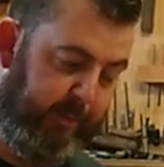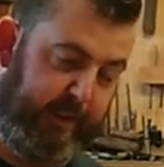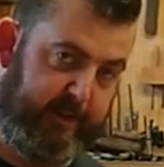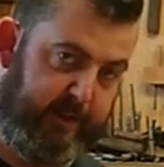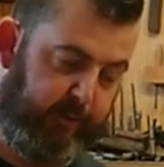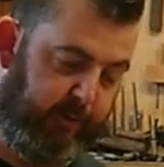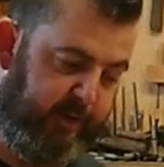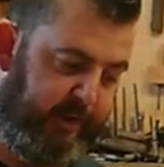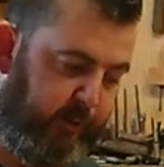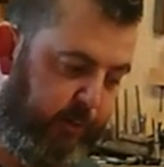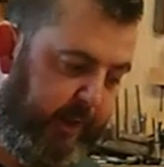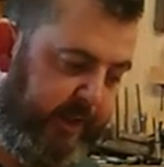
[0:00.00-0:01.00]
because they're all
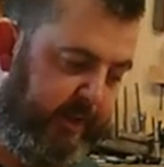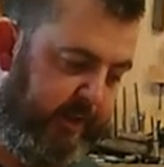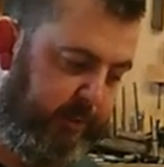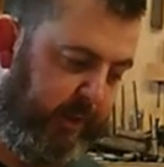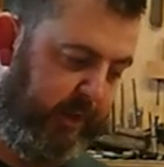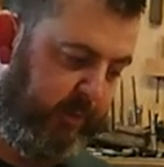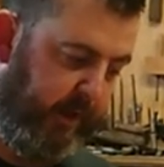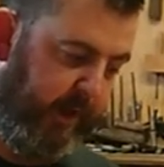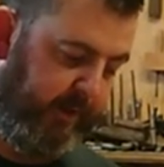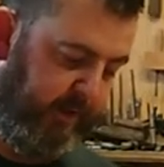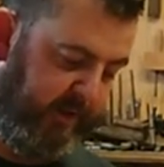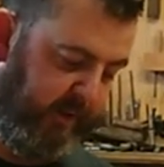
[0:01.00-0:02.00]
single pieces because we
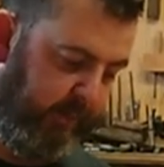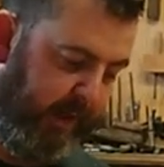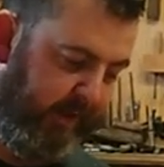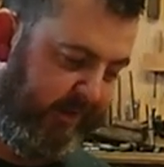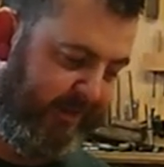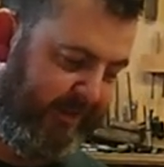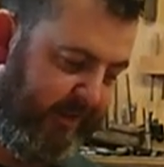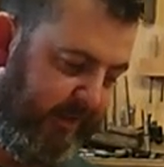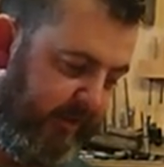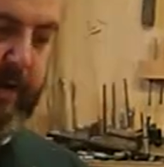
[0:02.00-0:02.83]
are using pallets.